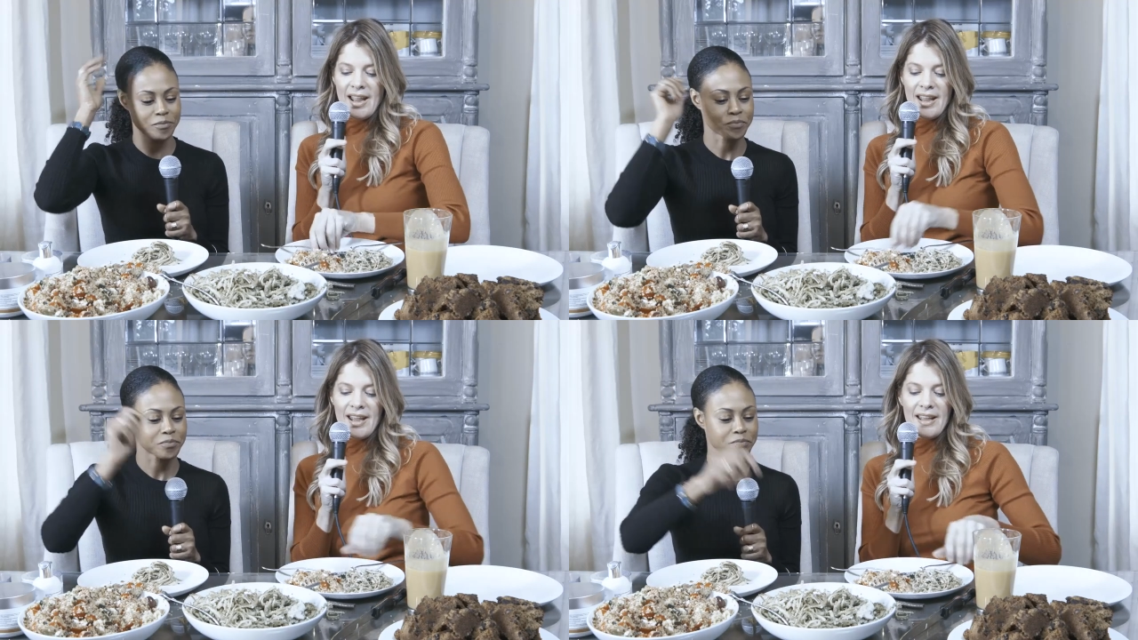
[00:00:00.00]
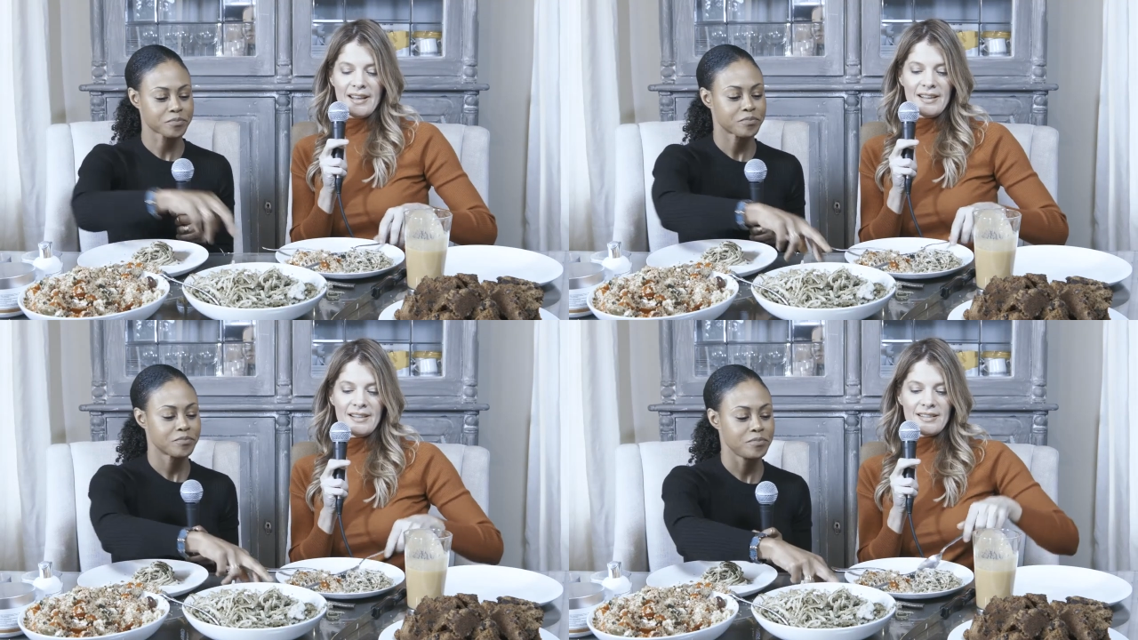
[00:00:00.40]

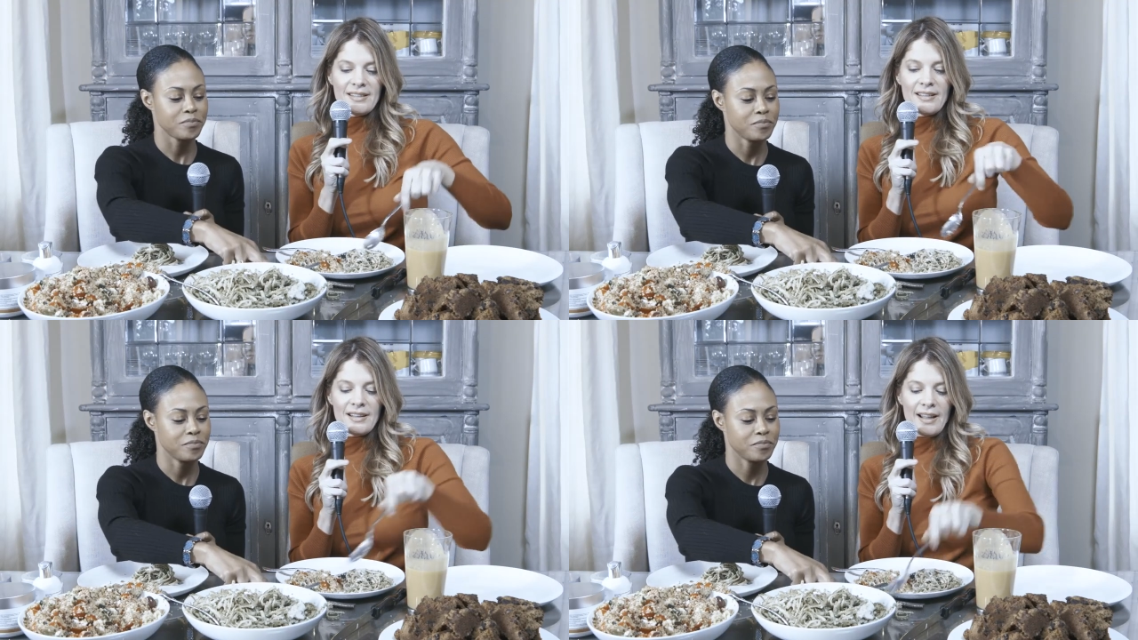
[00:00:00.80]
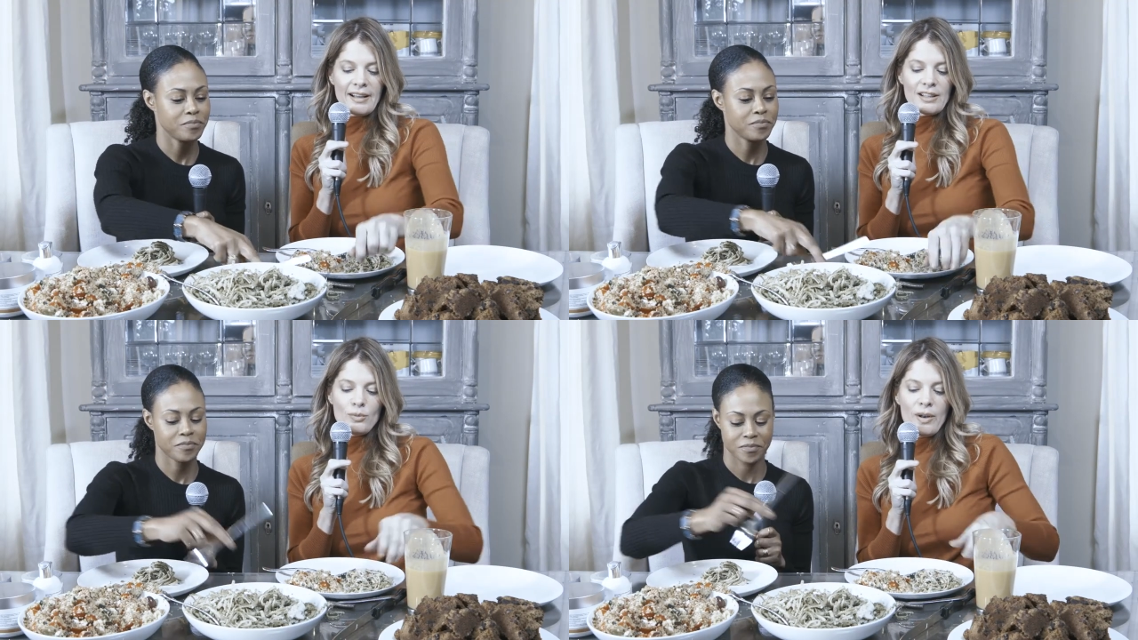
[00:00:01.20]
Speaker 1: is
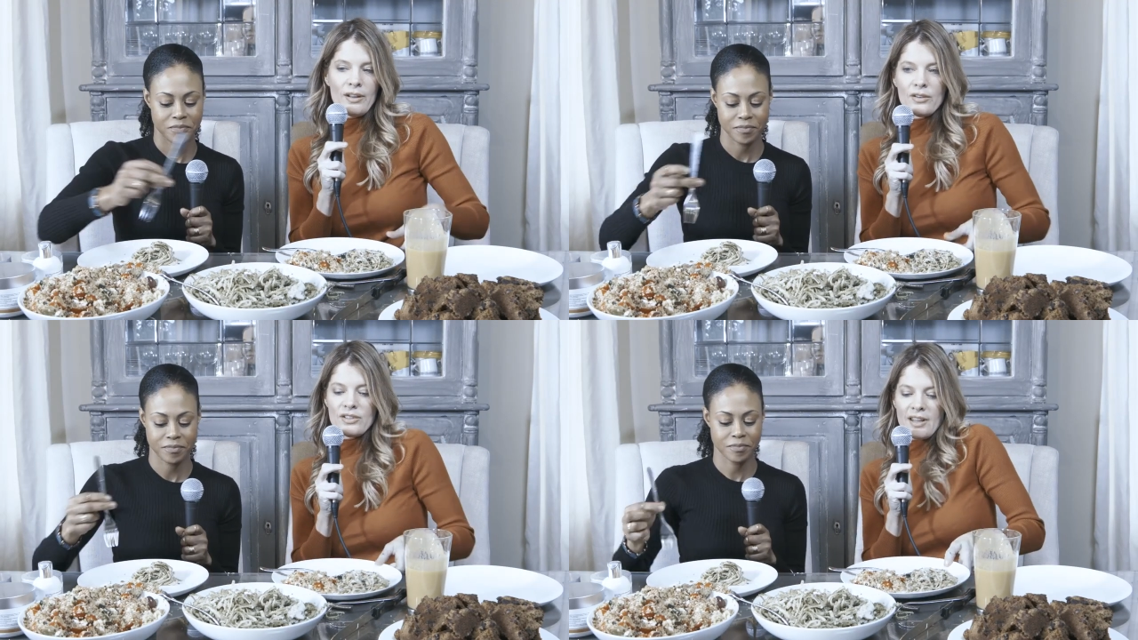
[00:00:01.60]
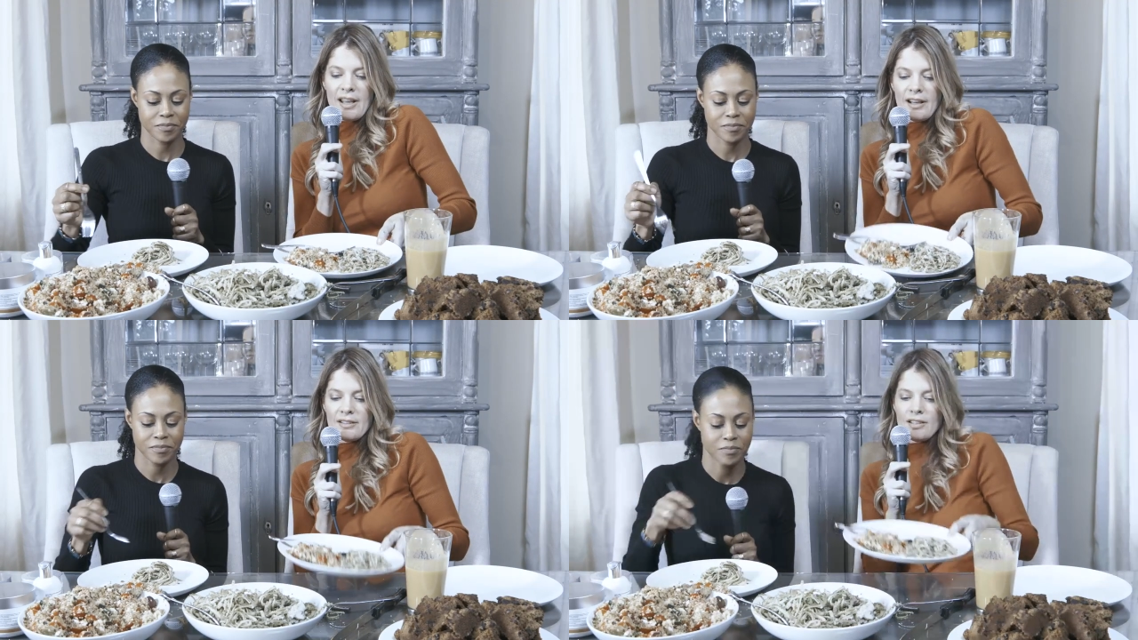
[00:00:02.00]
like it's one of those
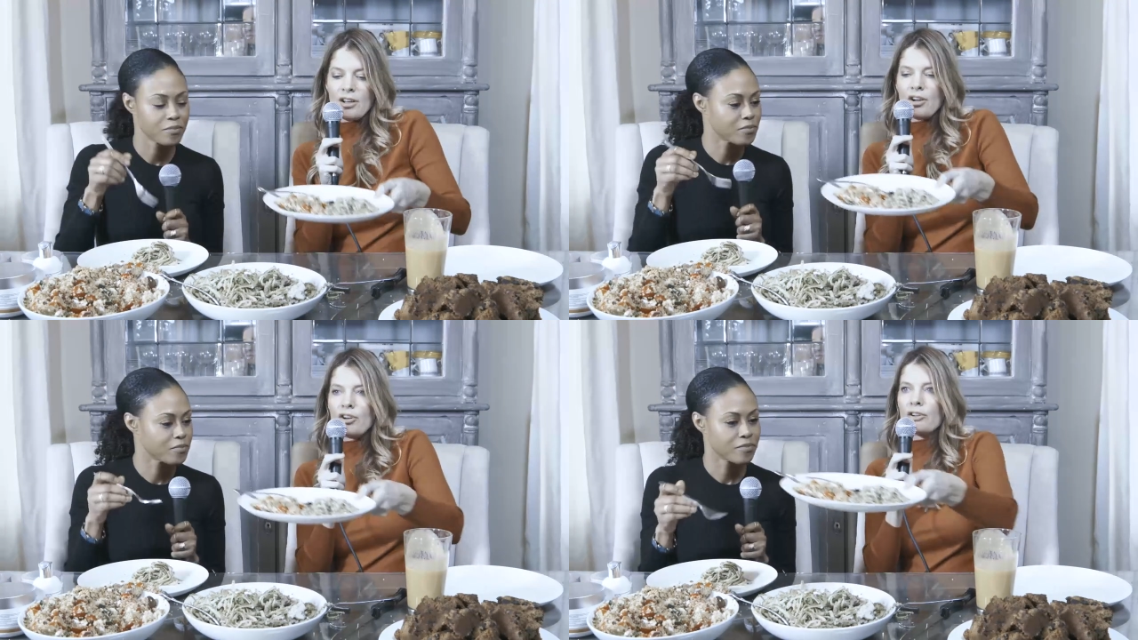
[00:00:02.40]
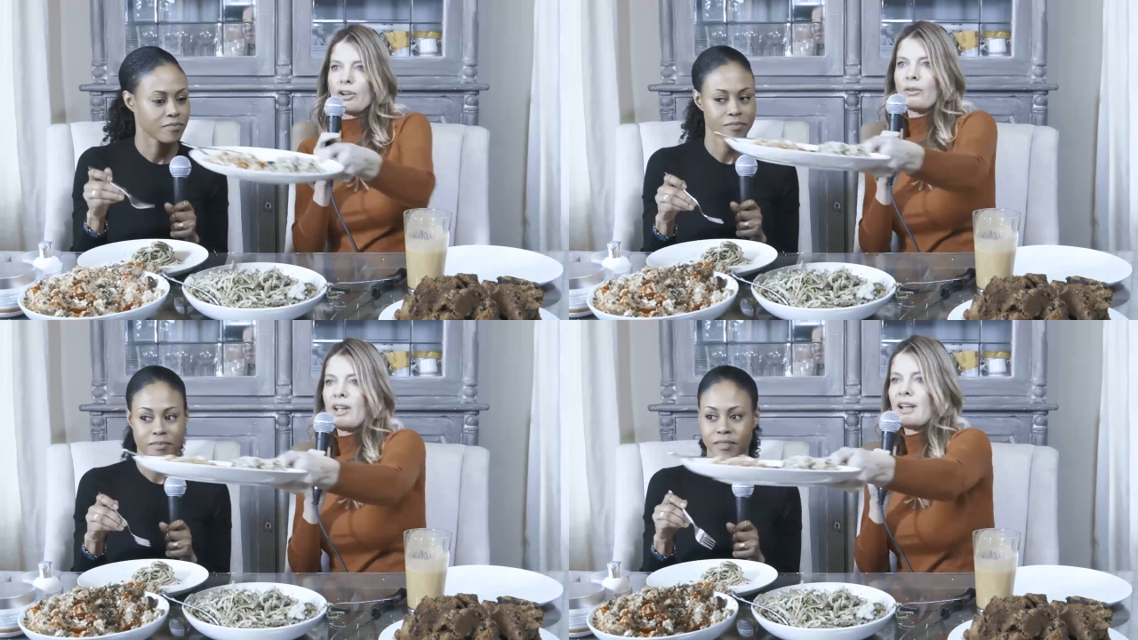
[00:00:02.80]
things. Here you
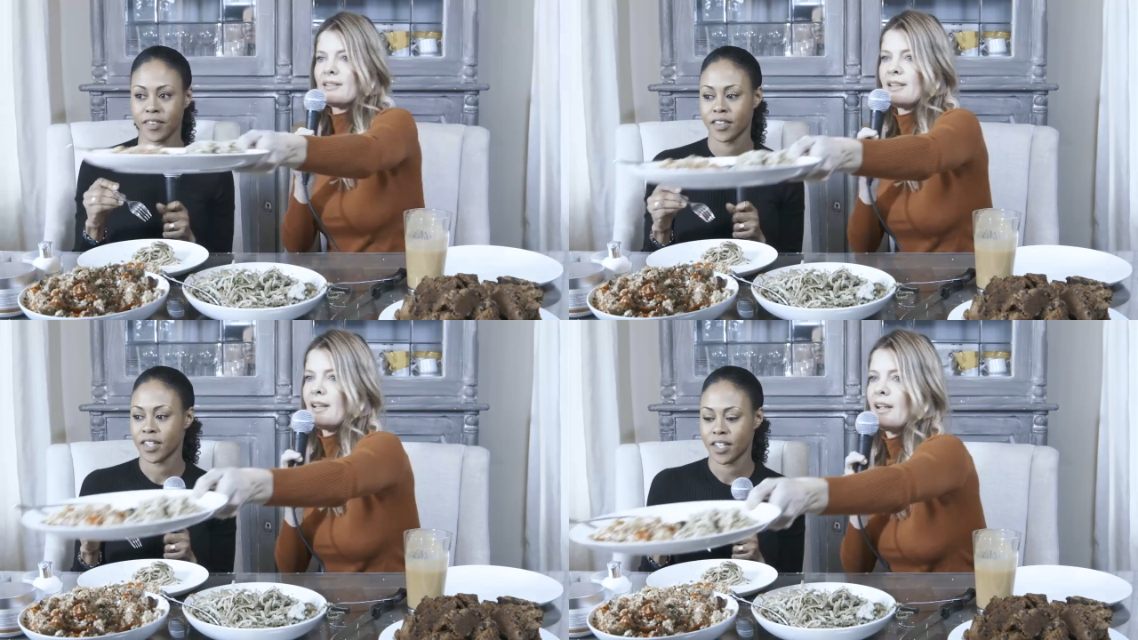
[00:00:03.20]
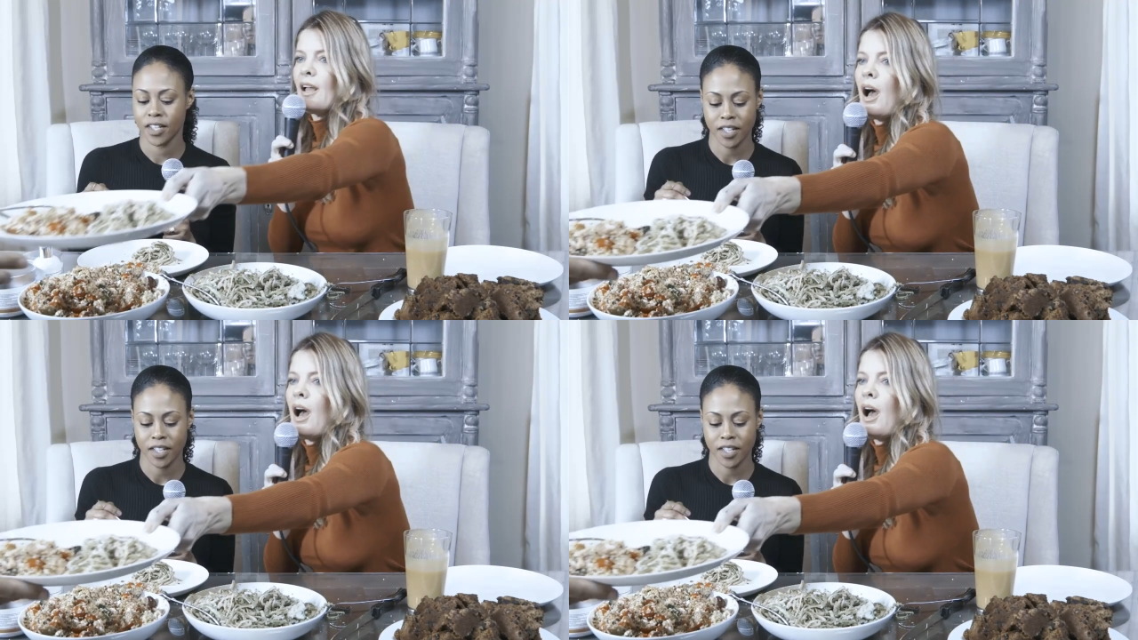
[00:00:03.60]
go, Casey.